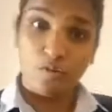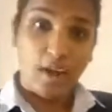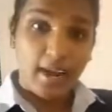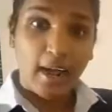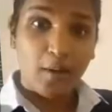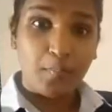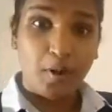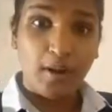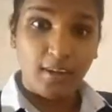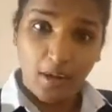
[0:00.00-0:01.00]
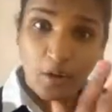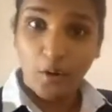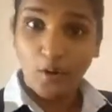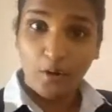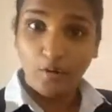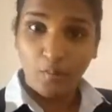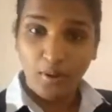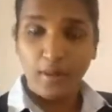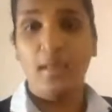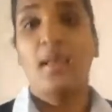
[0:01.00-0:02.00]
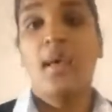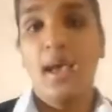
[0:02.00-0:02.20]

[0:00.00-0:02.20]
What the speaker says: Try our product and you're going to win."